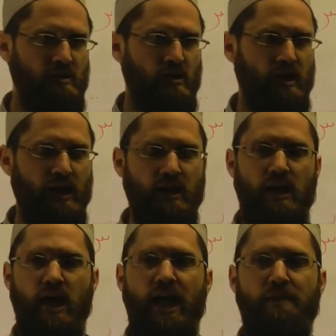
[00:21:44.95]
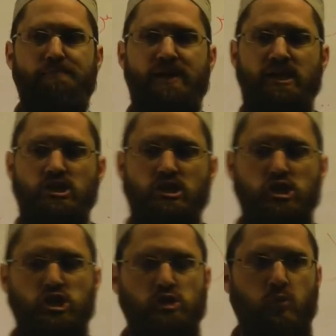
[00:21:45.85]
Okay, it means to
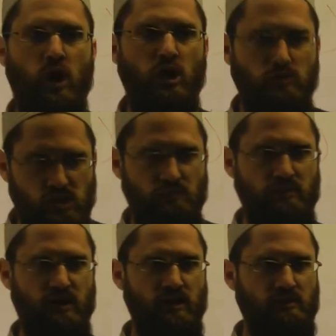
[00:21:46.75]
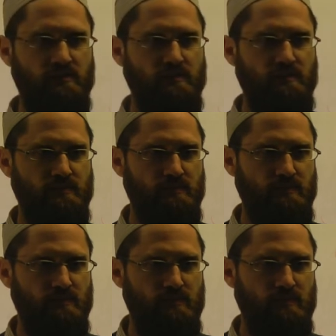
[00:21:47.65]
swallow something.
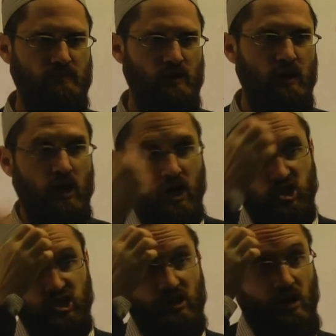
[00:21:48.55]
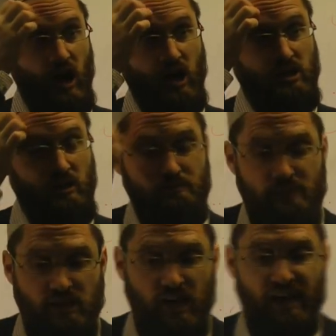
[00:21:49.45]
A sirat
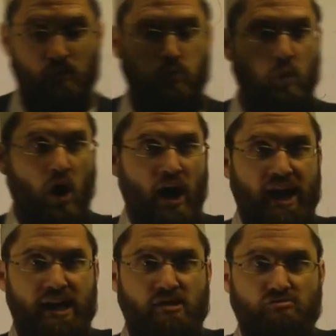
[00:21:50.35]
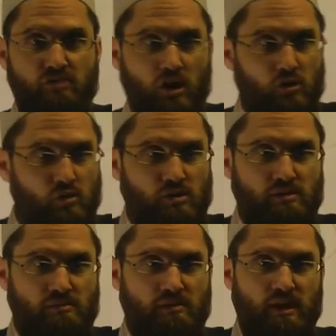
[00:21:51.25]
means a wide road
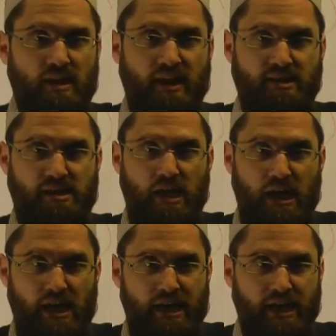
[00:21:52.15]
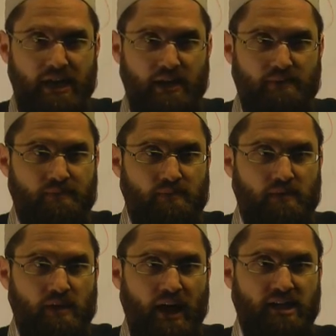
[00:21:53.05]
that's clear,
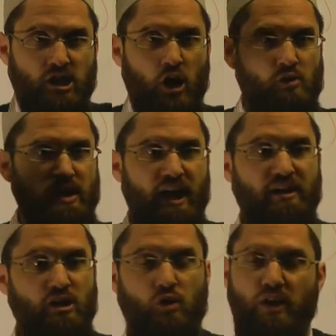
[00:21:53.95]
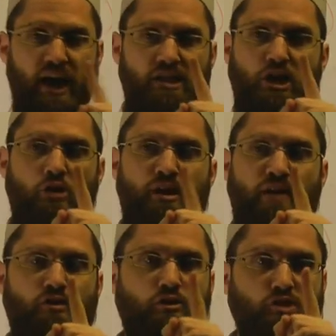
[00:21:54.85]
and it's only in the Quran. It's only
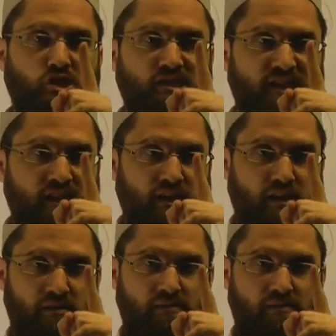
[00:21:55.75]
ever used as a singular.